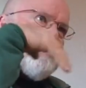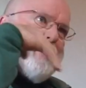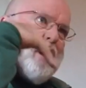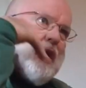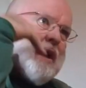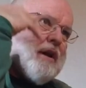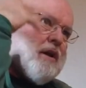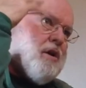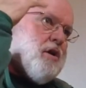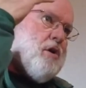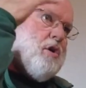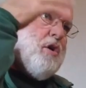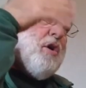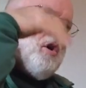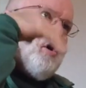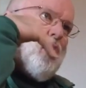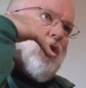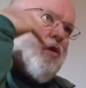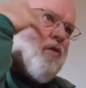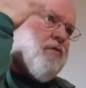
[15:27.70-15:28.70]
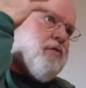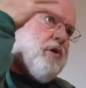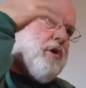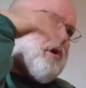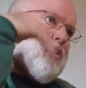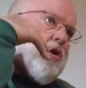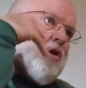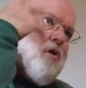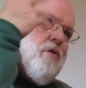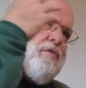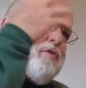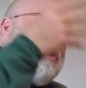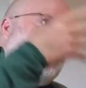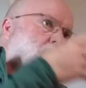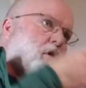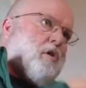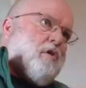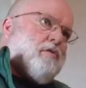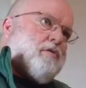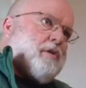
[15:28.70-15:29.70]
thought over and over
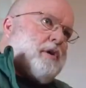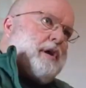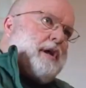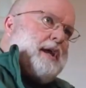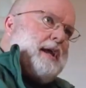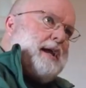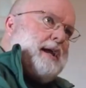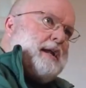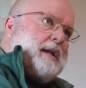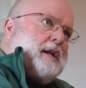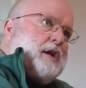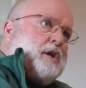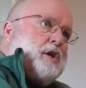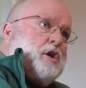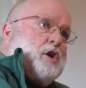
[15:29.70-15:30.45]
and over again.